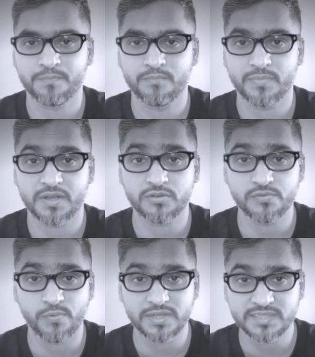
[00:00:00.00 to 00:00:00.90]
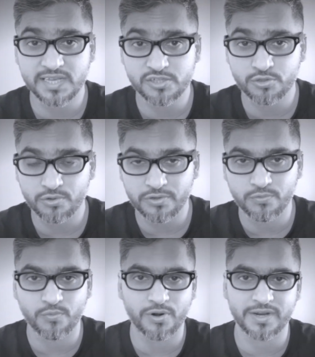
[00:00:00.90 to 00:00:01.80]
Because once I show you
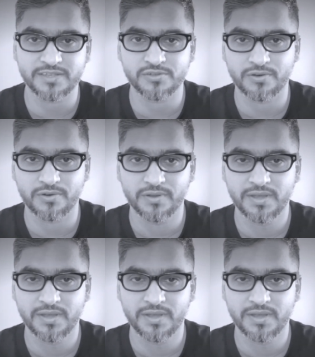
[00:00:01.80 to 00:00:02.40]
what I saw,